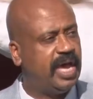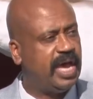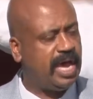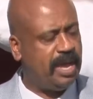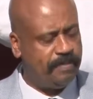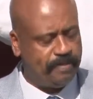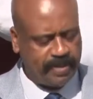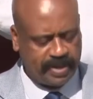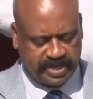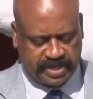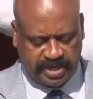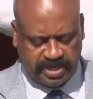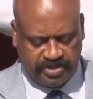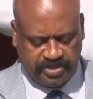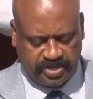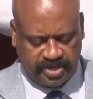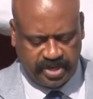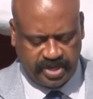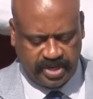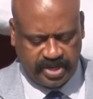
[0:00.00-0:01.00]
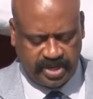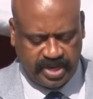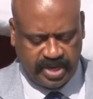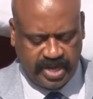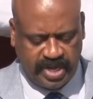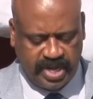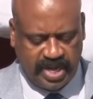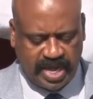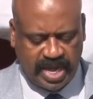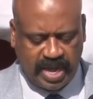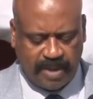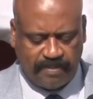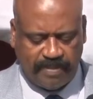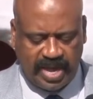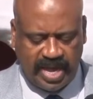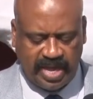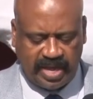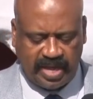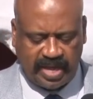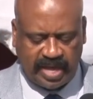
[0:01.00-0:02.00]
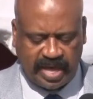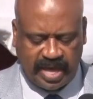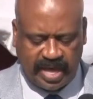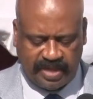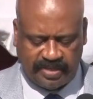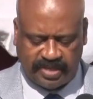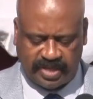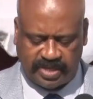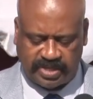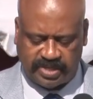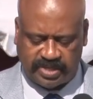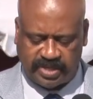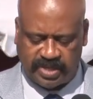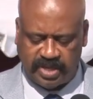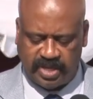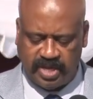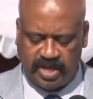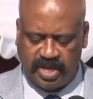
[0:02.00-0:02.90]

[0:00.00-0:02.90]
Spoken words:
hypertension, among others,